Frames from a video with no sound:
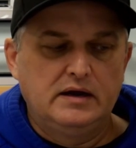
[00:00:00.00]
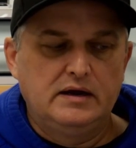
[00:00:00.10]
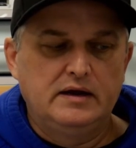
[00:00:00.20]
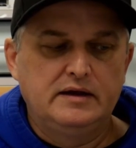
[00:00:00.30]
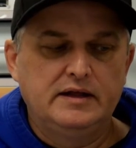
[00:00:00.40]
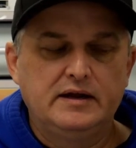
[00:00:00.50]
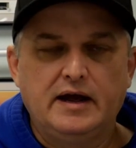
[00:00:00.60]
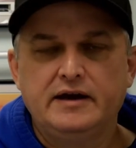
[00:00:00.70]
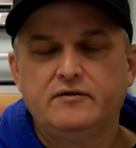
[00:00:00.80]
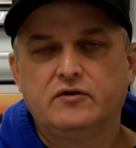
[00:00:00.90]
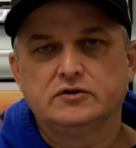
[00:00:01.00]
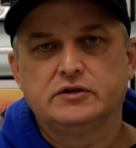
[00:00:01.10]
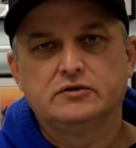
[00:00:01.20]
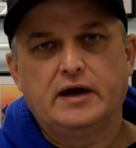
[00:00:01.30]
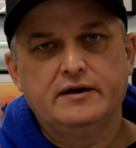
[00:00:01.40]
And then Iden Versio.
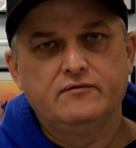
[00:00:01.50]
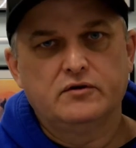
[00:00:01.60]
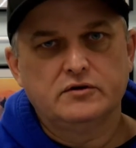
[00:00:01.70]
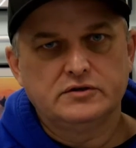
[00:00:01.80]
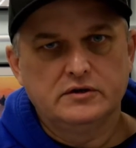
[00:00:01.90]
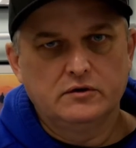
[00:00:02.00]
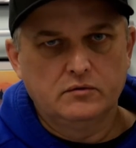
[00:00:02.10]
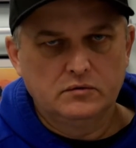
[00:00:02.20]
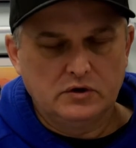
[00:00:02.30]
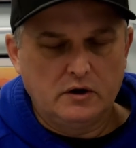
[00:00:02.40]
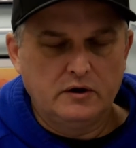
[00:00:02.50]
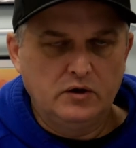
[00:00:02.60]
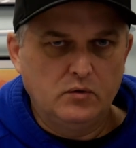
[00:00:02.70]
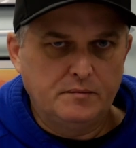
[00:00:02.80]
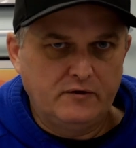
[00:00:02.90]
So Iden Versio was already
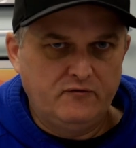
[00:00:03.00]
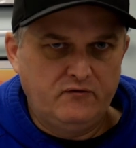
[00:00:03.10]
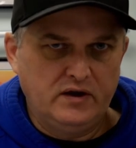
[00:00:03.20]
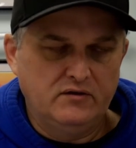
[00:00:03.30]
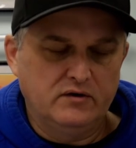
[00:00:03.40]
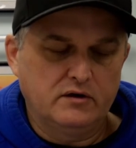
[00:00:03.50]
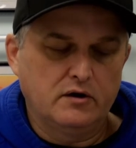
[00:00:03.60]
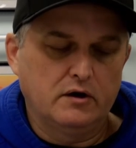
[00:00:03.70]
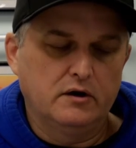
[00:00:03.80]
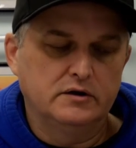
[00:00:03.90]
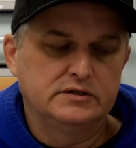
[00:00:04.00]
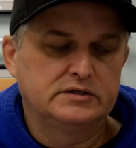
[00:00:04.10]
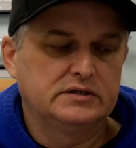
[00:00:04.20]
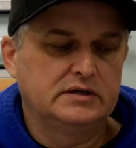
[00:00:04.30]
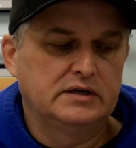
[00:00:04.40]
one of my favorite
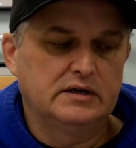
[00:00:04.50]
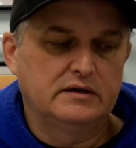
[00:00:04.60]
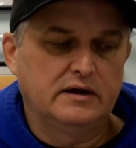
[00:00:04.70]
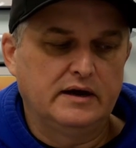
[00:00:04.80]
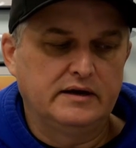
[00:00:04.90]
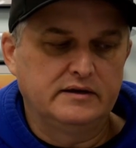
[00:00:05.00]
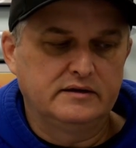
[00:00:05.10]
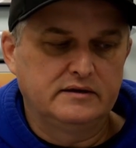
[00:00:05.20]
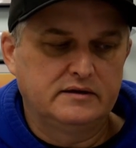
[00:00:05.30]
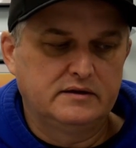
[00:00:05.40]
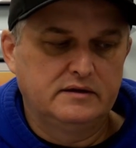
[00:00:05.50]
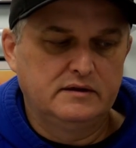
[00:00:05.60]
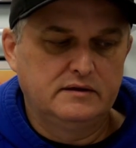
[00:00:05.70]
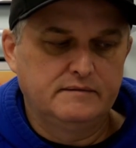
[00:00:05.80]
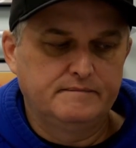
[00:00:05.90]
cards. I
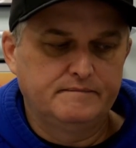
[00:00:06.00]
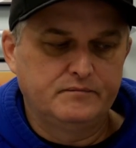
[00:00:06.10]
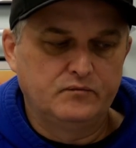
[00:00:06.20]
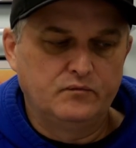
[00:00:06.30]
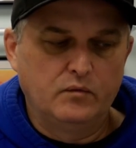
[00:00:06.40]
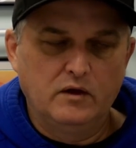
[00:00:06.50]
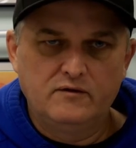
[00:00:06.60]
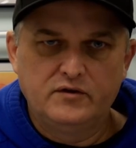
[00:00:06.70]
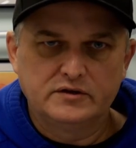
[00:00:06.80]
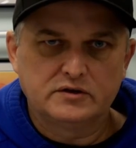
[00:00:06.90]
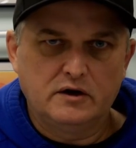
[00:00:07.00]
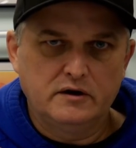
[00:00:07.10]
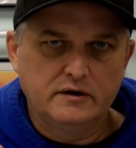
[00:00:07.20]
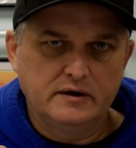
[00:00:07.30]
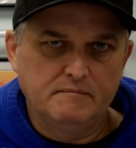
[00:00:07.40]
love this
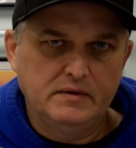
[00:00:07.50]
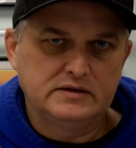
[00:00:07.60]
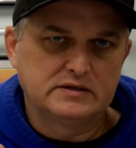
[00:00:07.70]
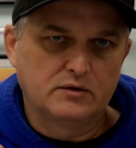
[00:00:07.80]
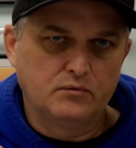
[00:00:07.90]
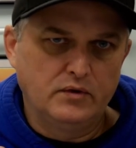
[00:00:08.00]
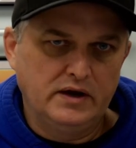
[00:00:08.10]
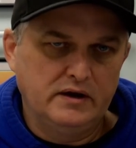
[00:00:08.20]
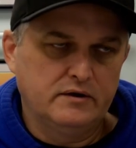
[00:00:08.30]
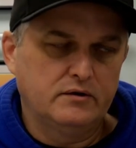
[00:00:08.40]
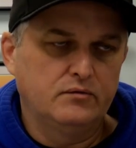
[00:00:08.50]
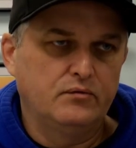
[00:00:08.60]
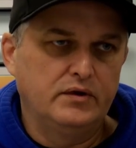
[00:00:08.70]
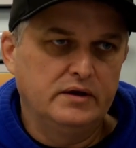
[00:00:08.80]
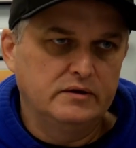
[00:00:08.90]
card. It makes the Raider
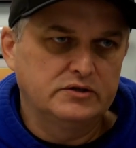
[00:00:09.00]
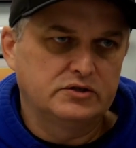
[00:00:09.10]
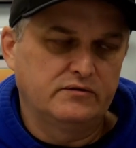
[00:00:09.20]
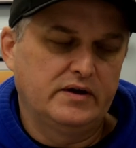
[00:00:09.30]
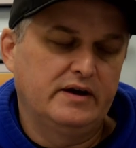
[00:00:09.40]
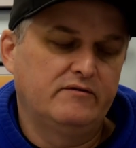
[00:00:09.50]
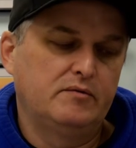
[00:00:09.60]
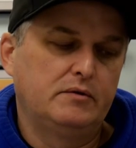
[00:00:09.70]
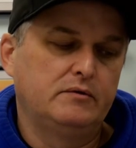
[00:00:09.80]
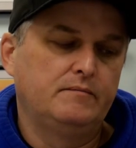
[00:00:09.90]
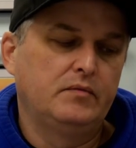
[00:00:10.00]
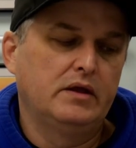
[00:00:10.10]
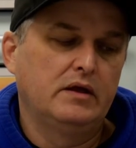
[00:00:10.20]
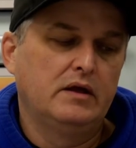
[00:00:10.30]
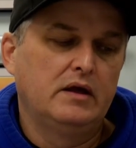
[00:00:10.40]
really survivable.
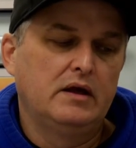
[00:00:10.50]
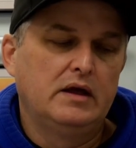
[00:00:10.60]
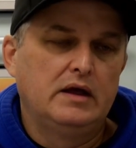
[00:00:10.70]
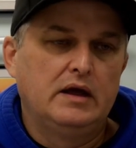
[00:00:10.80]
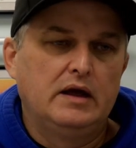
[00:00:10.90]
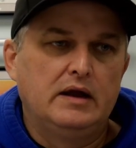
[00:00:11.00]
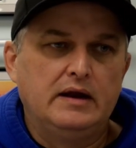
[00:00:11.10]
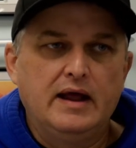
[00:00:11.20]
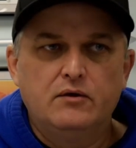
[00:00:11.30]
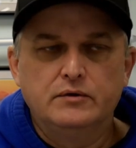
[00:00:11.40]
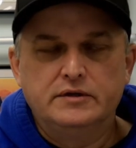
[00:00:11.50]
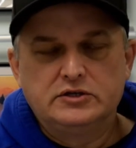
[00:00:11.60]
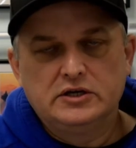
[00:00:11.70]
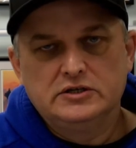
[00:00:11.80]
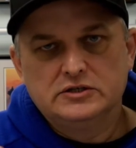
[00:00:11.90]
Now with the
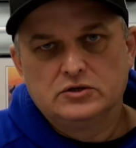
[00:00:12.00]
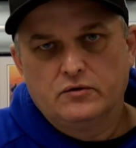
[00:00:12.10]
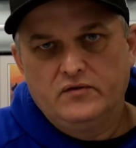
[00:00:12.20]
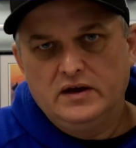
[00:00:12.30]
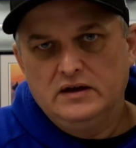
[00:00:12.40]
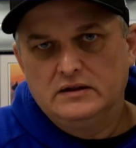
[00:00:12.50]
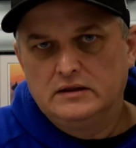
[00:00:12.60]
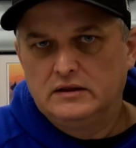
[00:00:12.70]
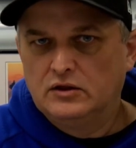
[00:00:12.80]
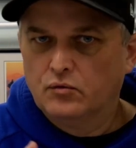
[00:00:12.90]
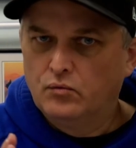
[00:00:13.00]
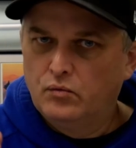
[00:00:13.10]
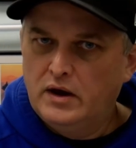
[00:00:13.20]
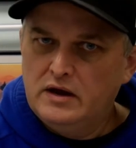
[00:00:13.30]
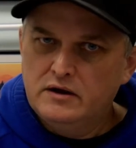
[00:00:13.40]
changes to evade, the
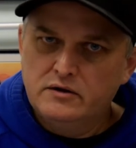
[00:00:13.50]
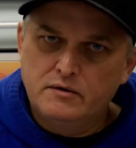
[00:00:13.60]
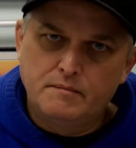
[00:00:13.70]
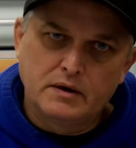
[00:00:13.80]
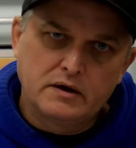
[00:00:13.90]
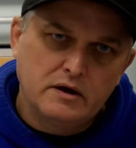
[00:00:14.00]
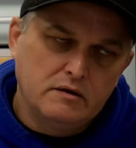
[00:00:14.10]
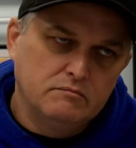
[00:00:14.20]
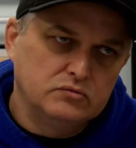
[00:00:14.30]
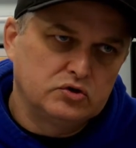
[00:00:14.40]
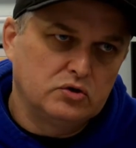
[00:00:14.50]
Raider becomes